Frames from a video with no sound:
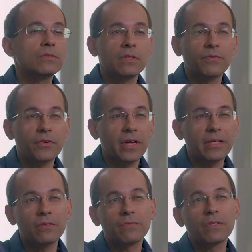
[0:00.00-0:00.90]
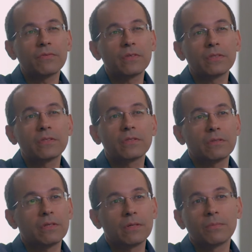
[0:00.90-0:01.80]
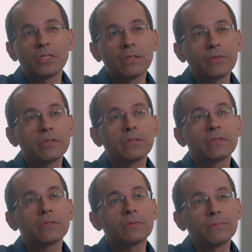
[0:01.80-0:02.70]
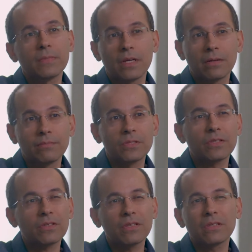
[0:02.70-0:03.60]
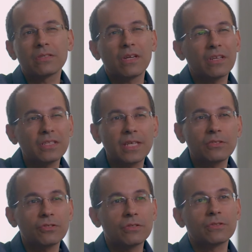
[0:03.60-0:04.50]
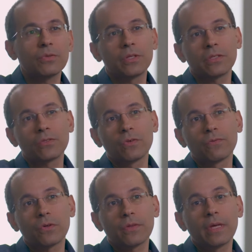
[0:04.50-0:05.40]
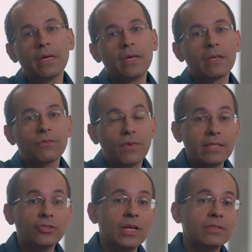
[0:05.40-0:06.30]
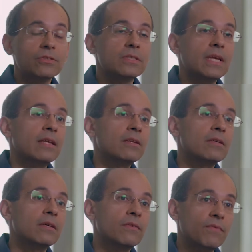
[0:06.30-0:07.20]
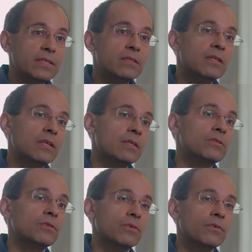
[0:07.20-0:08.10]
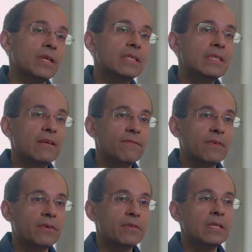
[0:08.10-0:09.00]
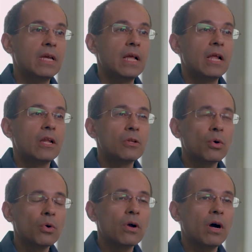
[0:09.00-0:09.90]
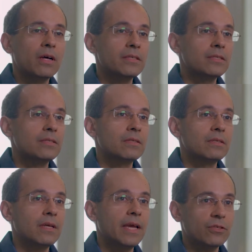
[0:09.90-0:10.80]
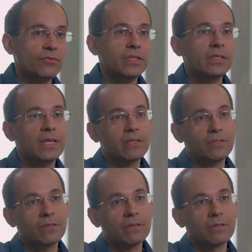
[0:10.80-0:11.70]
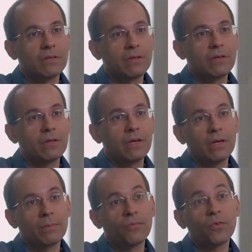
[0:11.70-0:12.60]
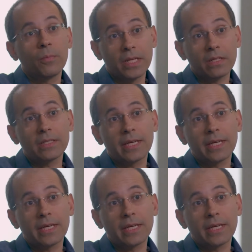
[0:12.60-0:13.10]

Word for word: using a variety of different uh, materials, um, circuits, architectures, so on and so forth. Grand Challenges Canada invested in us to create a very low-cost X-ray detector um, for medical